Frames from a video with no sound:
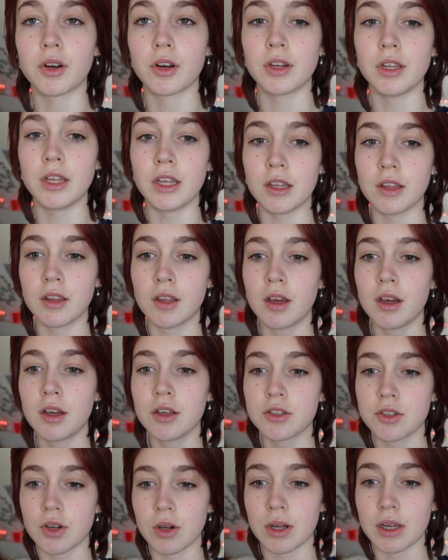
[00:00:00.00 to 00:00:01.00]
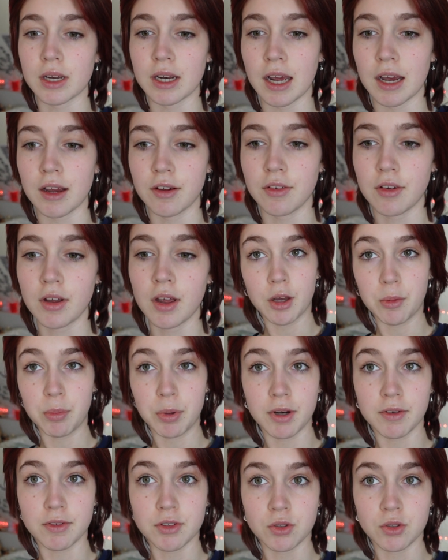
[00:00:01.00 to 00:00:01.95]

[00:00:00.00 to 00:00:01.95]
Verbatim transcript: underneath, so I can have a bit of